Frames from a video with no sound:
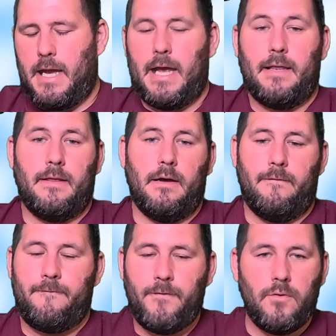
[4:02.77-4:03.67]
in the
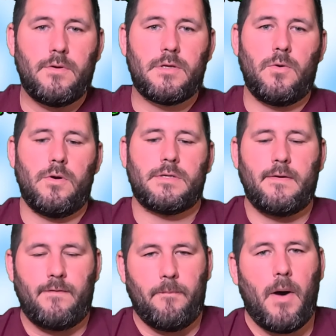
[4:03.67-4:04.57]
food source
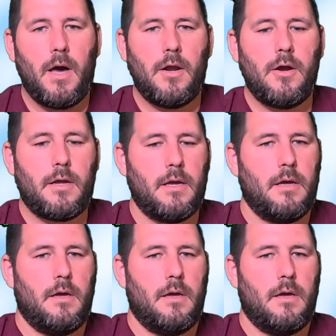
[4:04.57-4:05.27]
of the monarch,